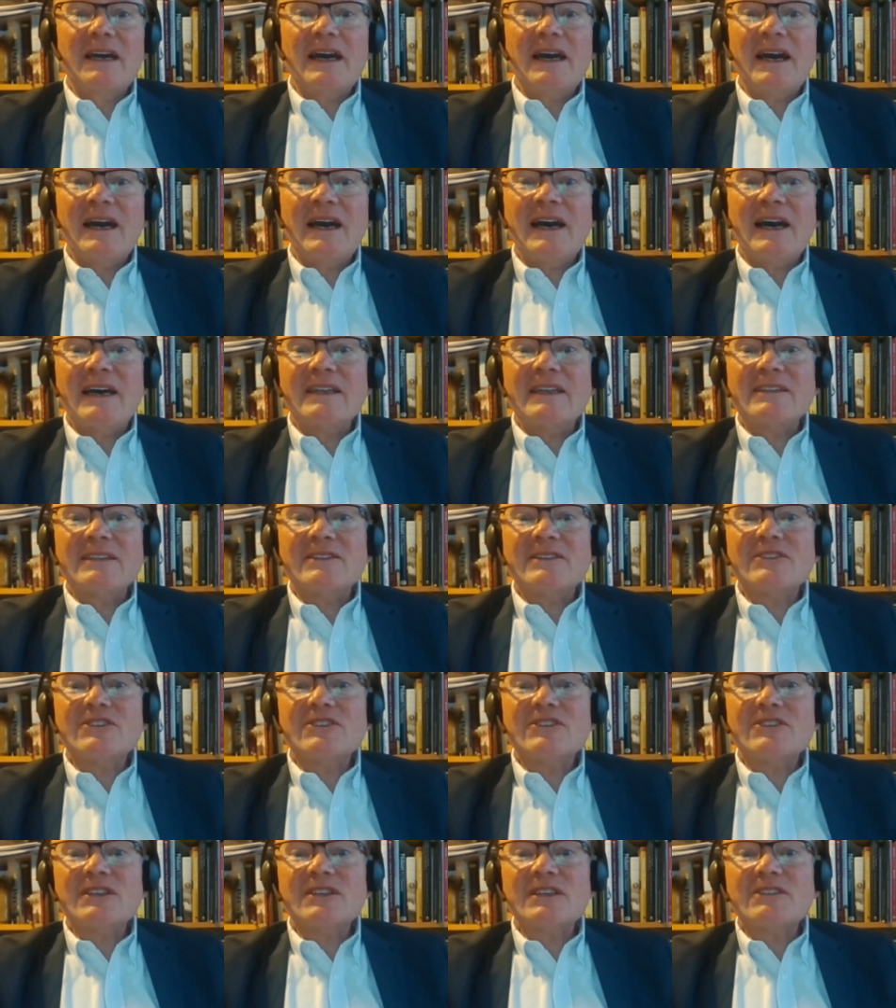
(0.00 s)

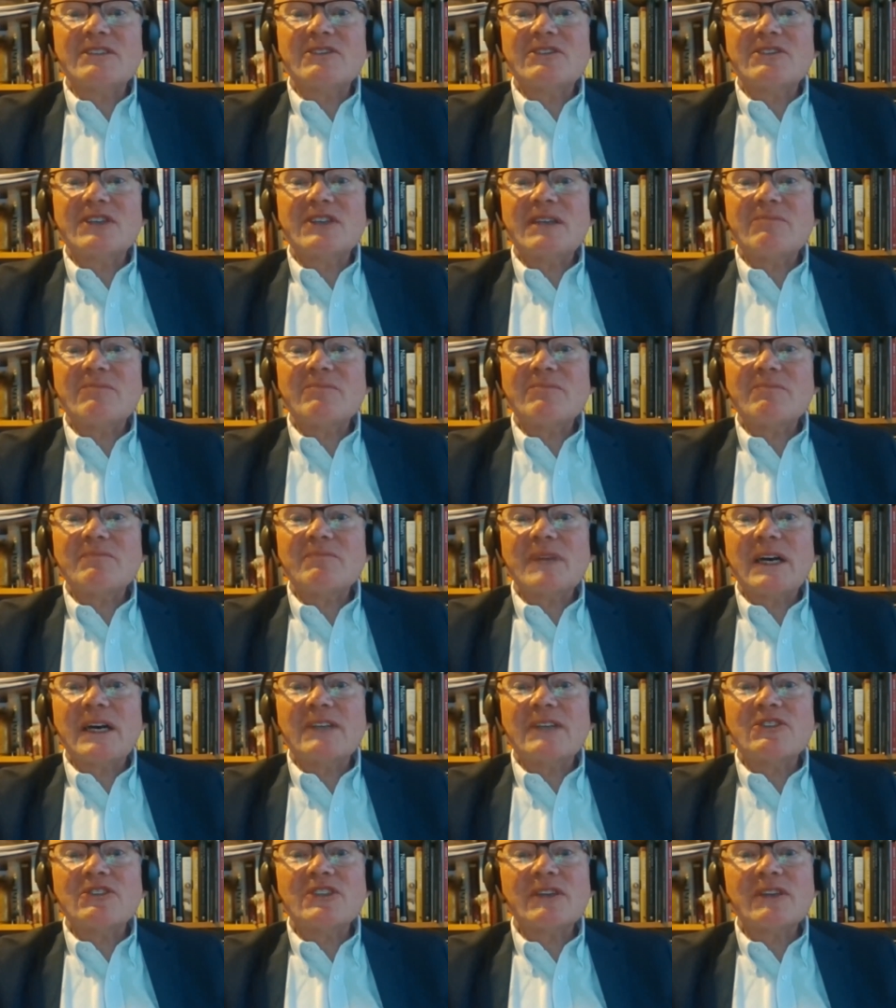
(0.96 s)
And
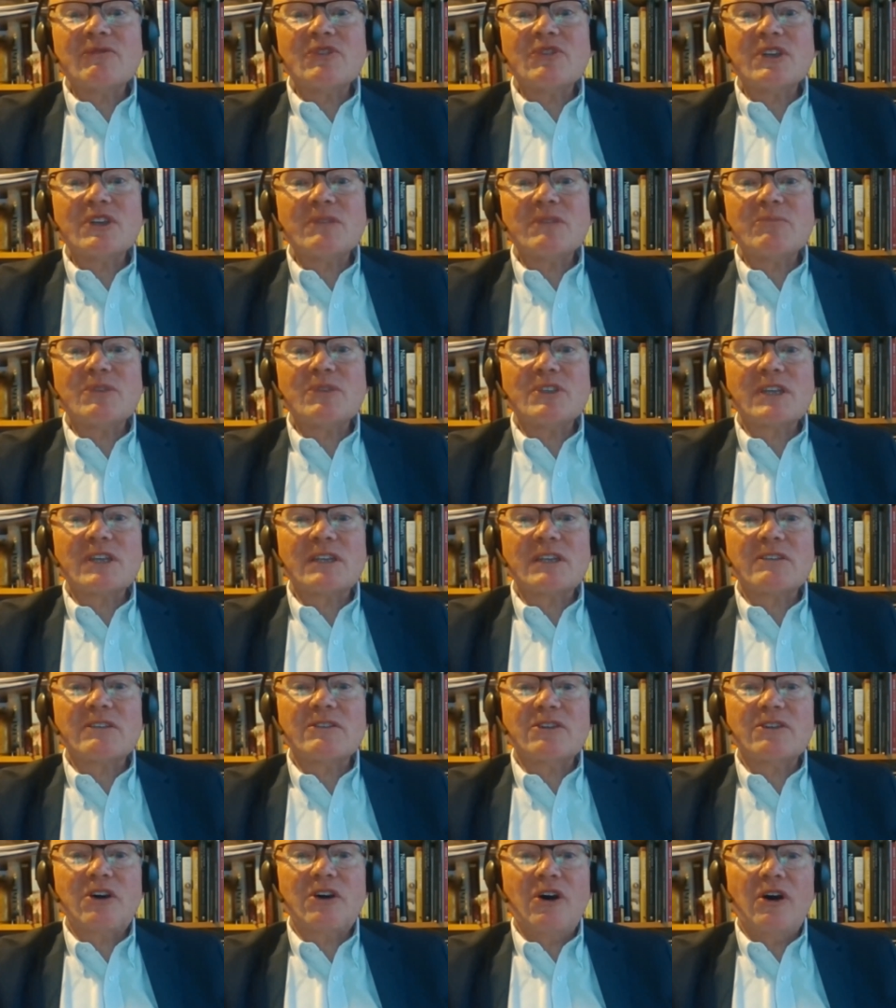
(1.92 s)

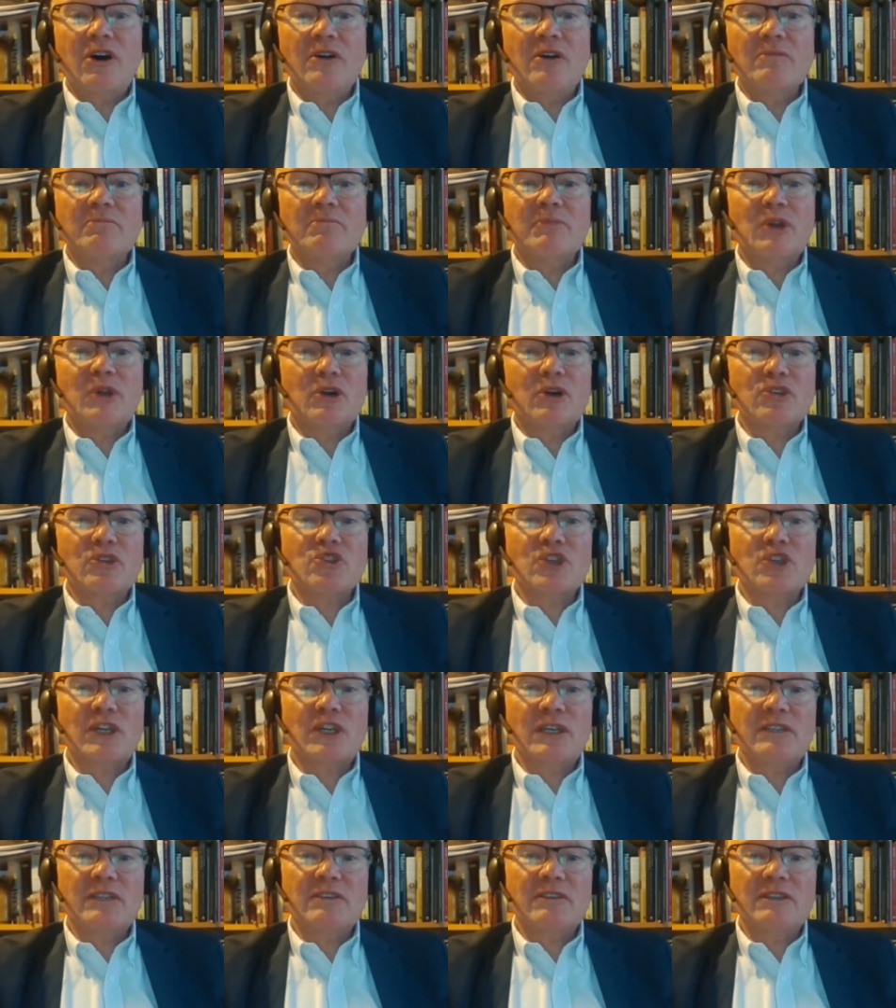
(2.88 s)
17% on
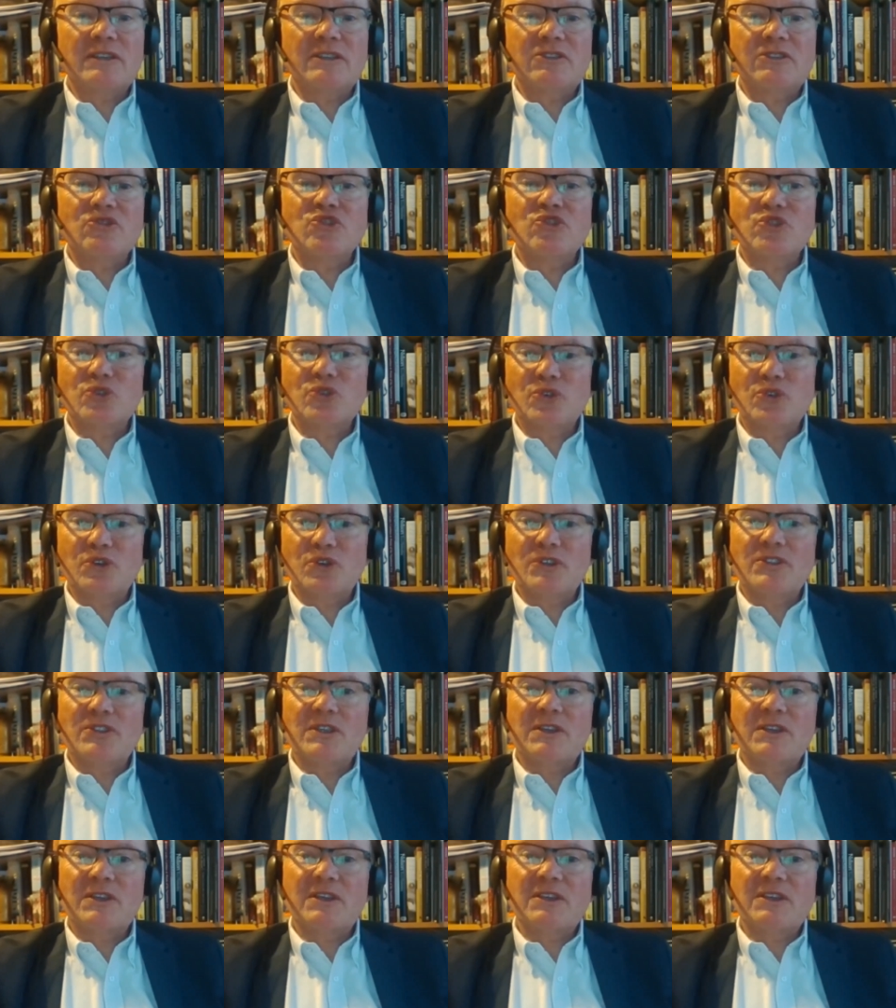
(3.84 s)
blockchain and
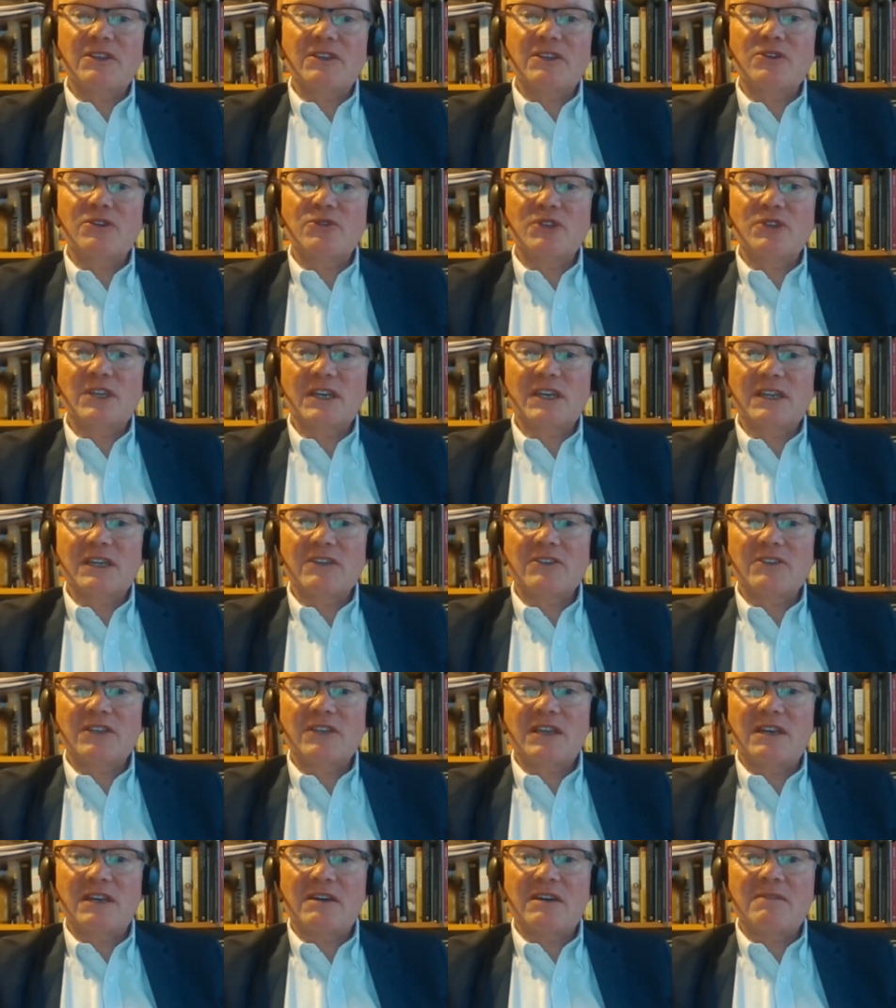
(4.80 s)
insurance. I think the user case
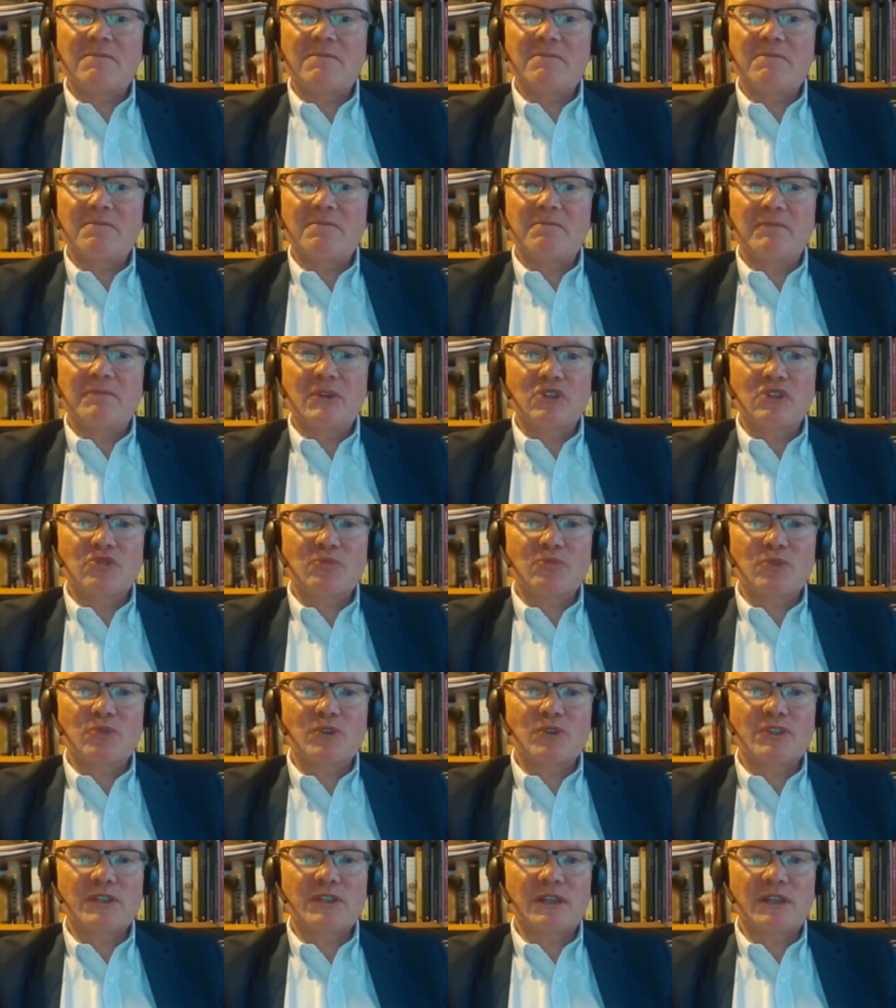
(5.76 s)
there much
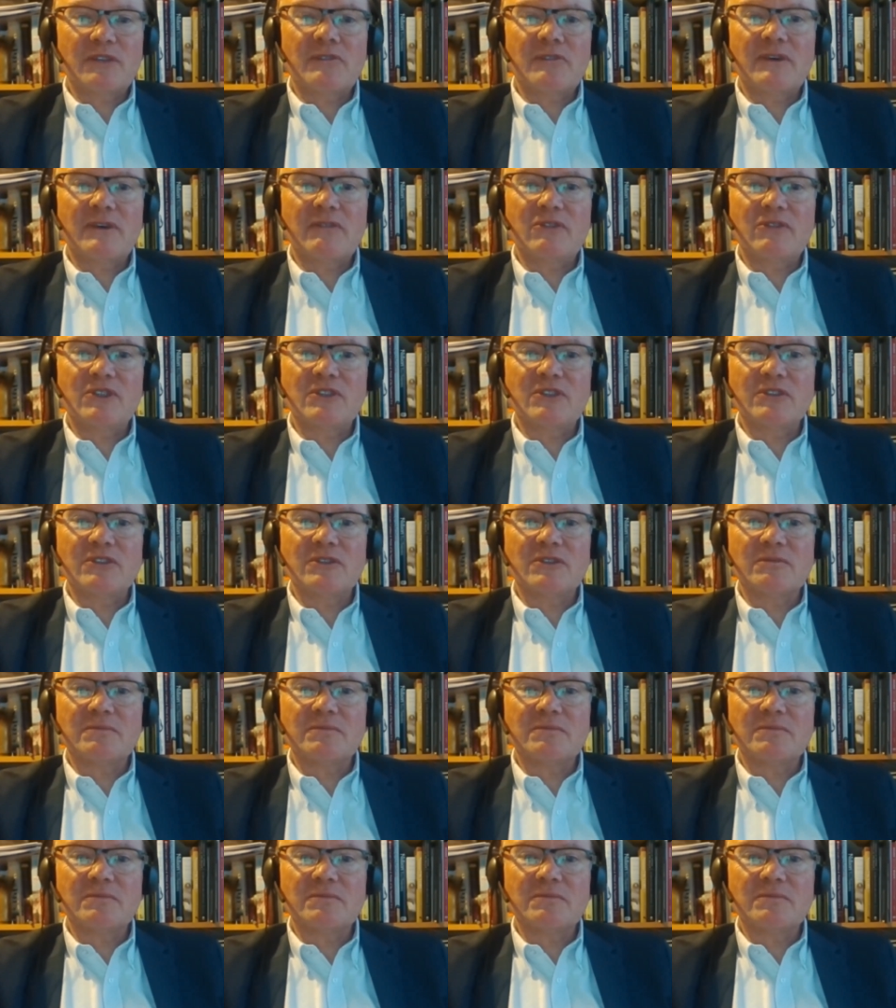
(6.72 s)
more self-evident.